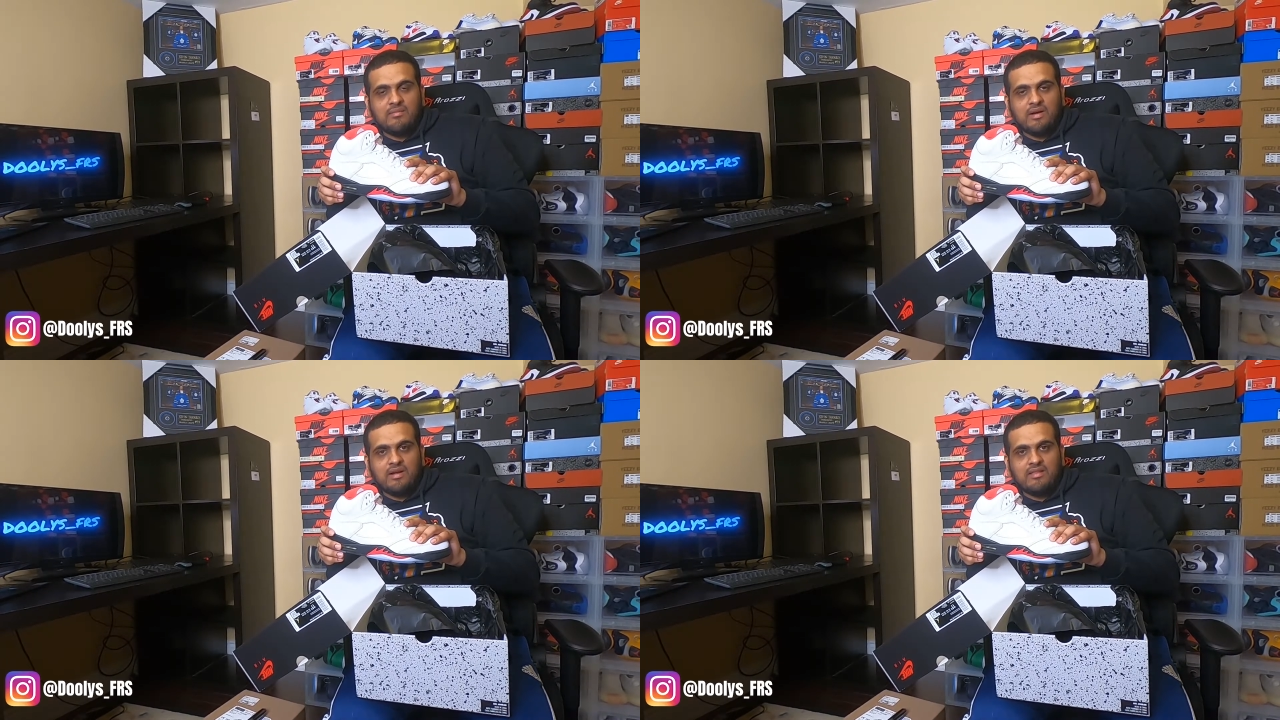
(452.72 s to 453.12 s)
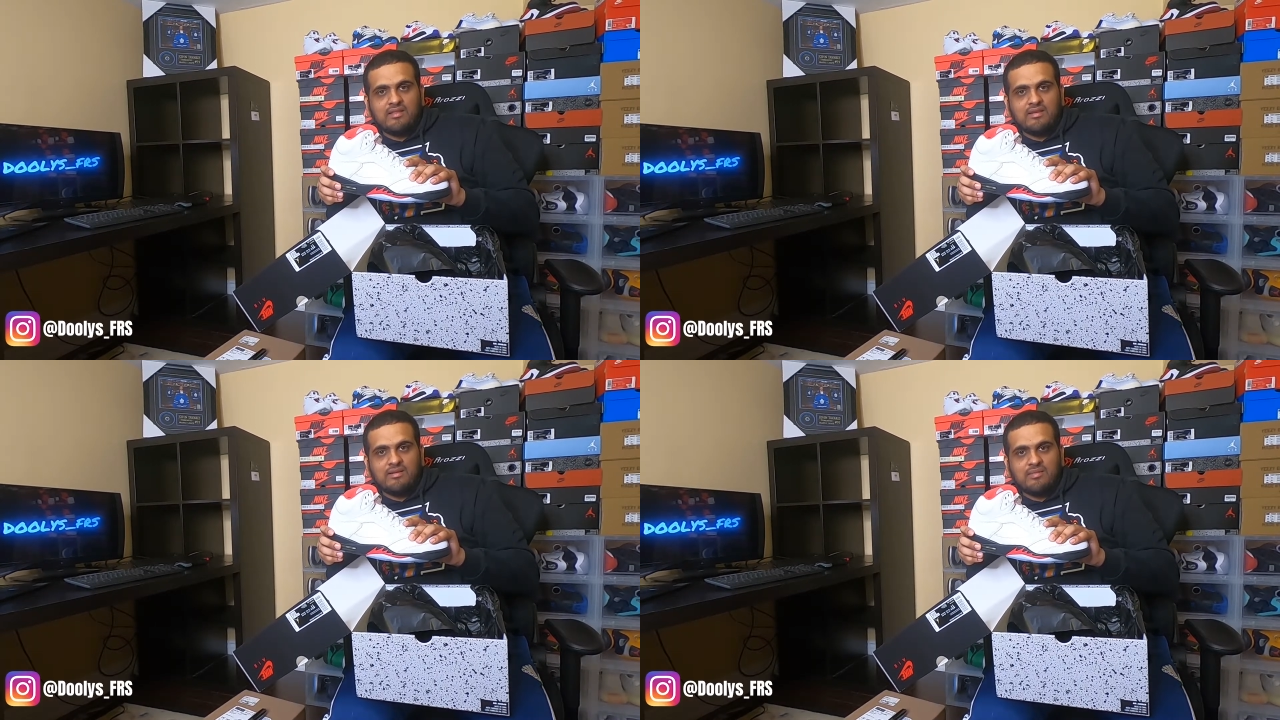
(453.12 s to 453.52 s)
Behind
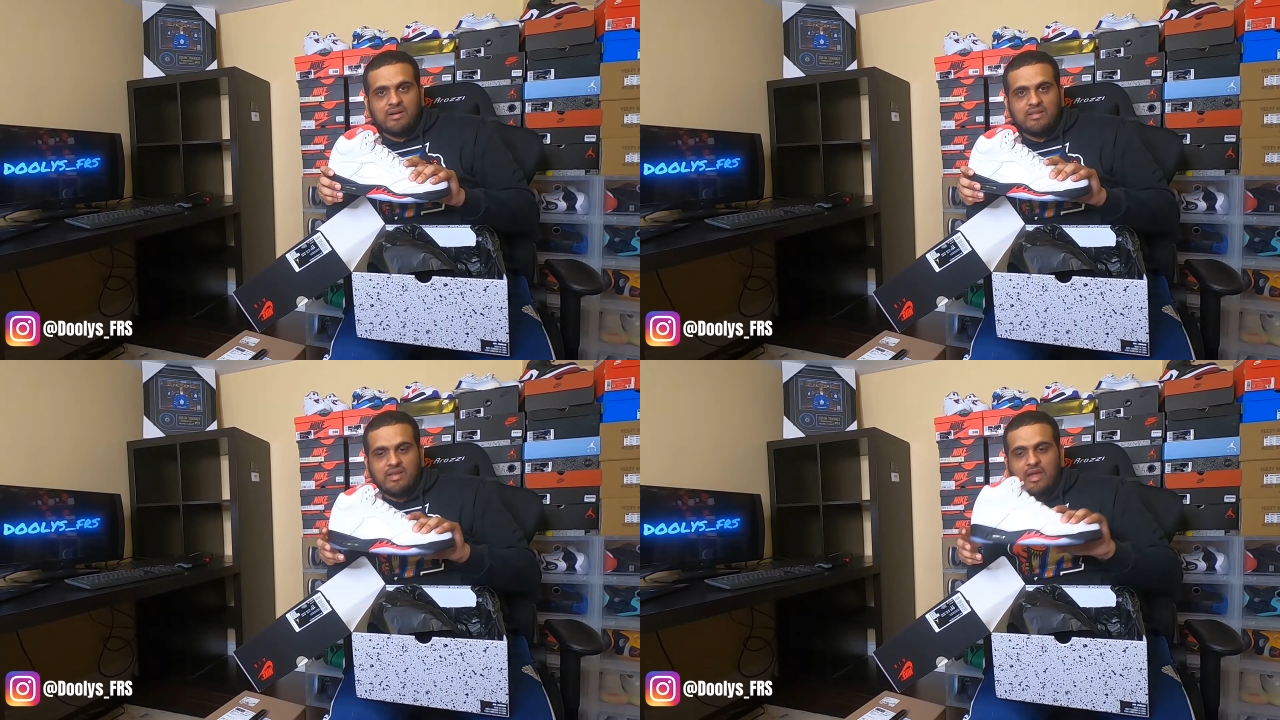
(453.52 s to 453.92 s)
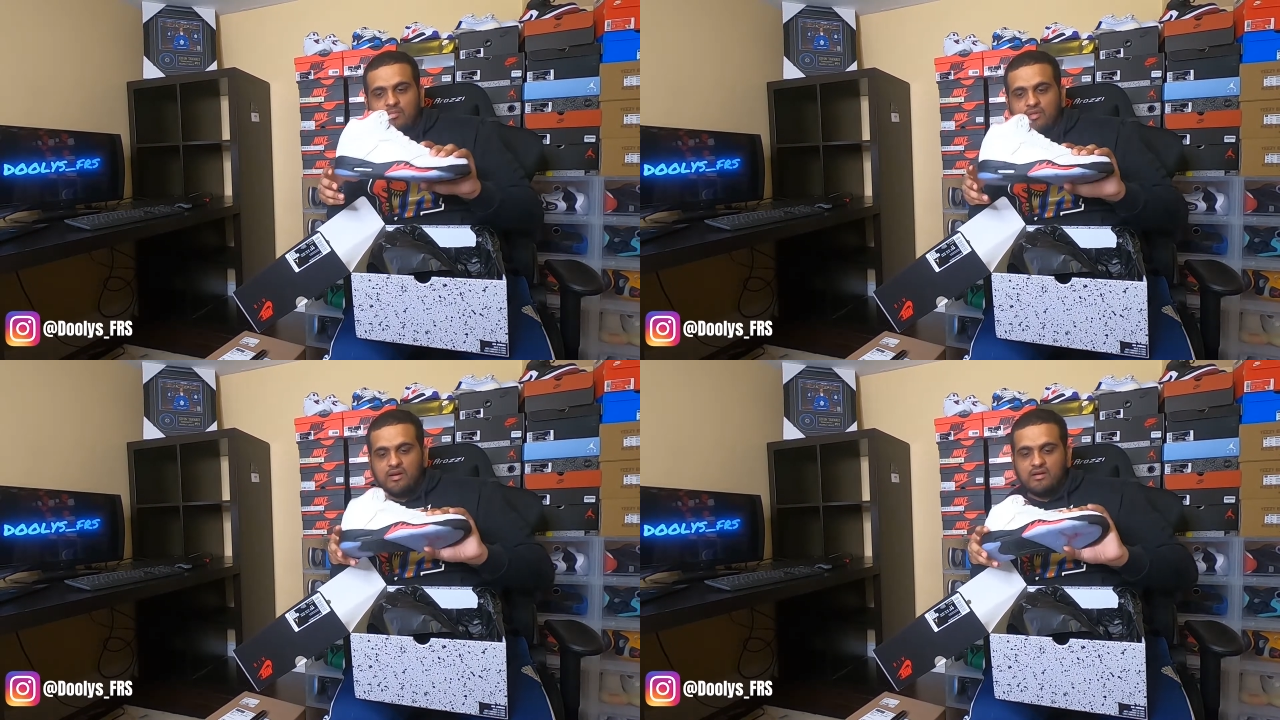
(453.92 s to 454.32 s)
the
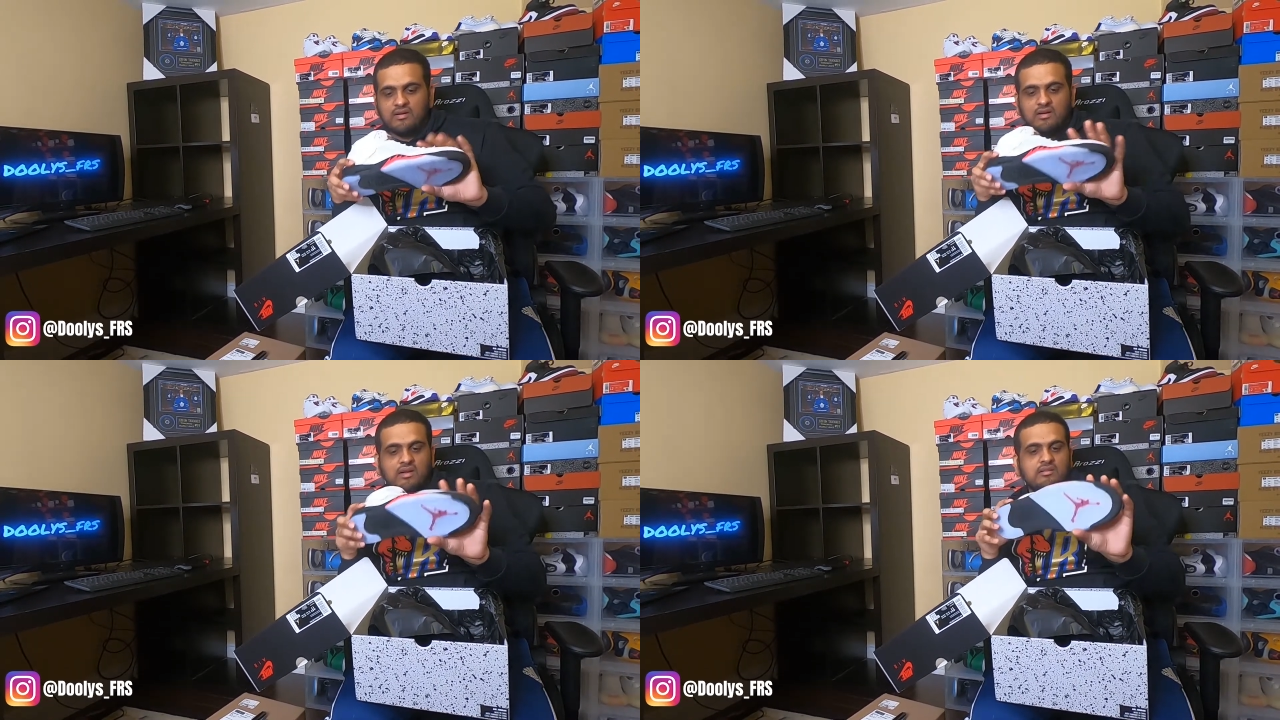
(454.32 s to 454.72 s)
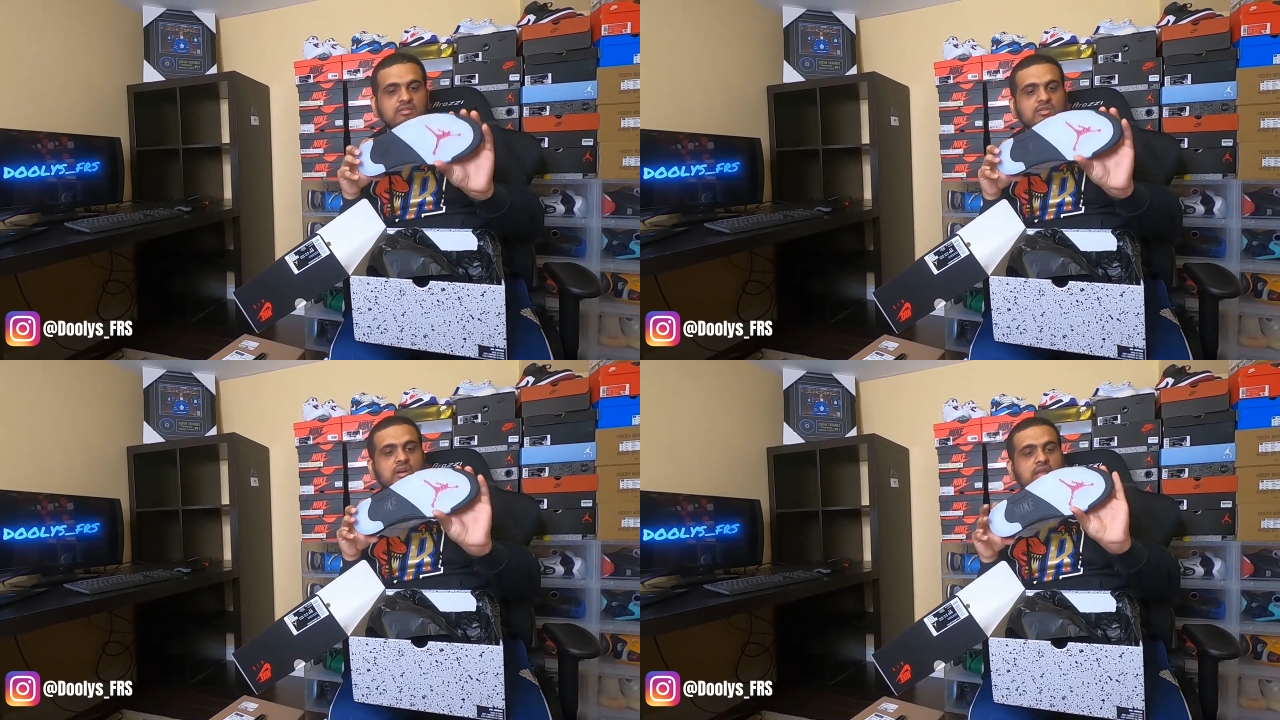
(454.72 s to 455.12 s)
camera there,
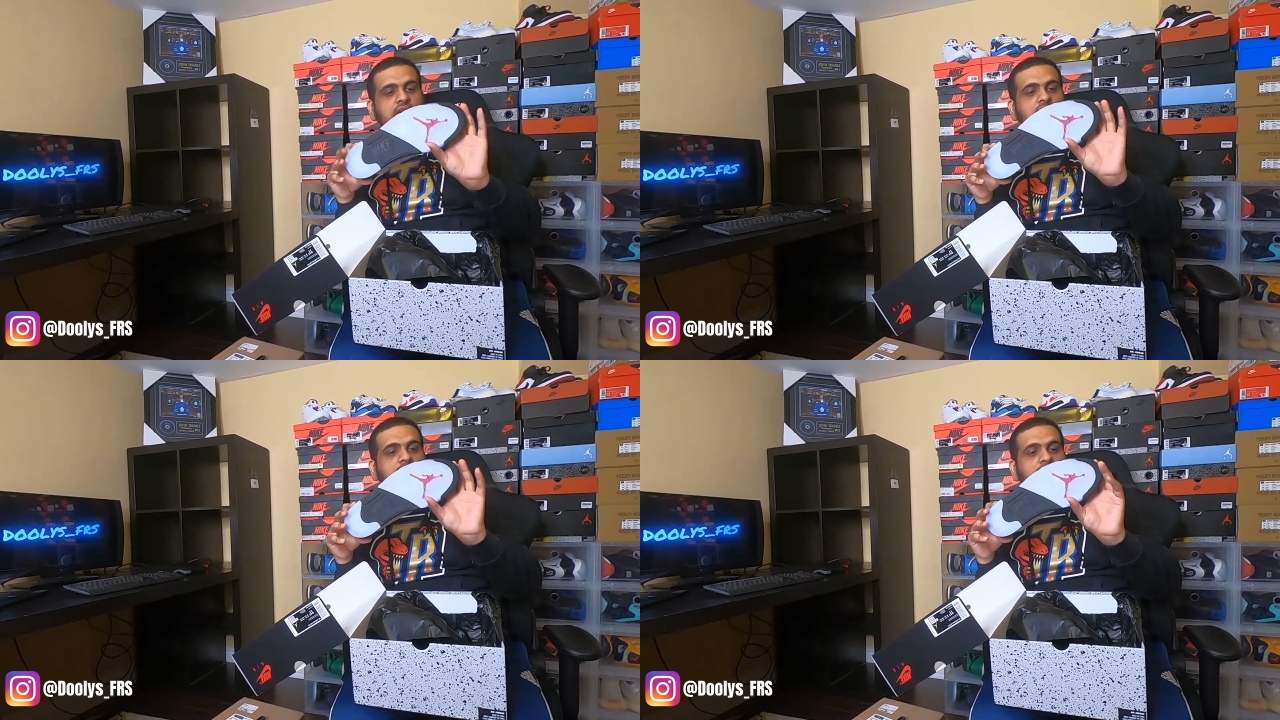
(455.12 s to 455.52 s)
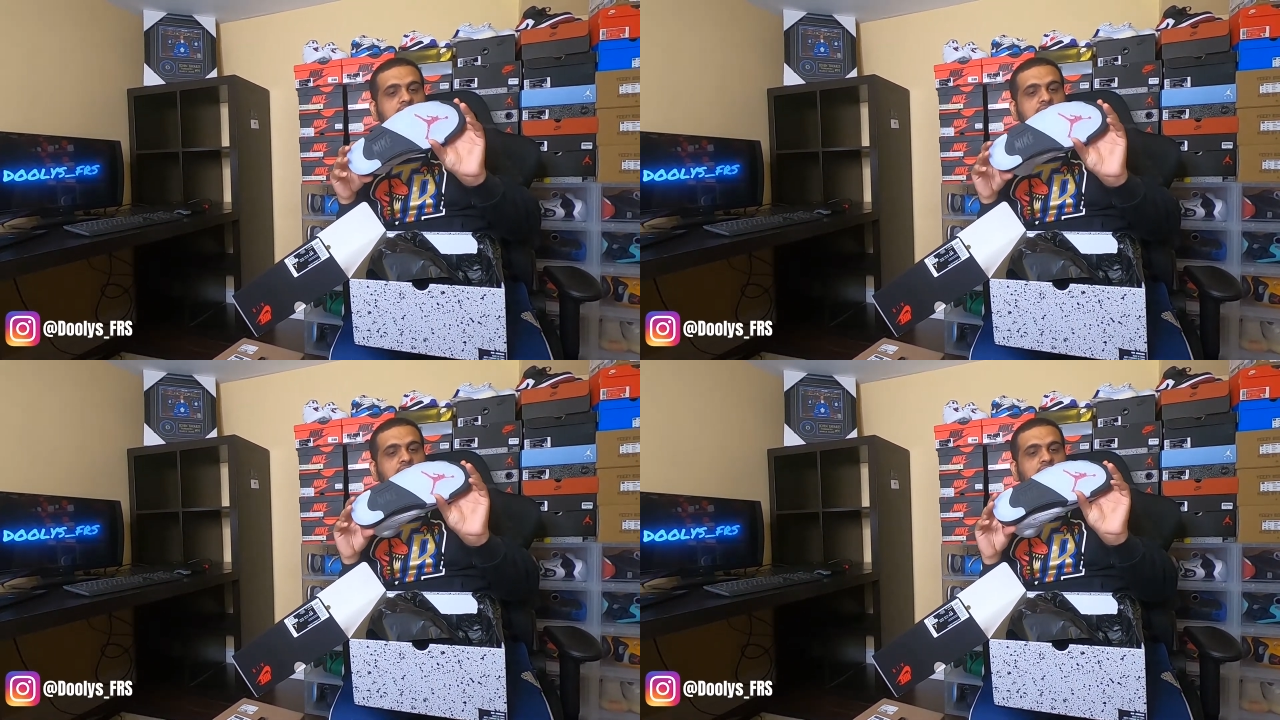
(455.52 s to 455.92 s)
just trying to get her opinion.